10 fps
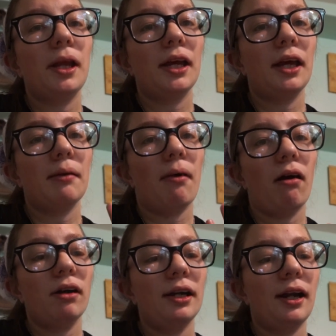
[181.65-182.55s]
thinking
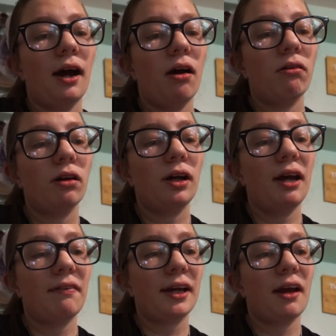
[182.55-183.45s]
about right now,
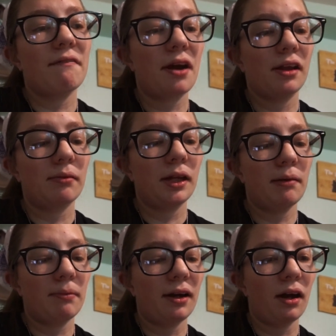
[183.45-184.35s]
if I can't find something
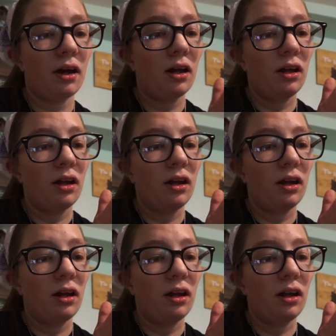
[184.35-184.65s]
in my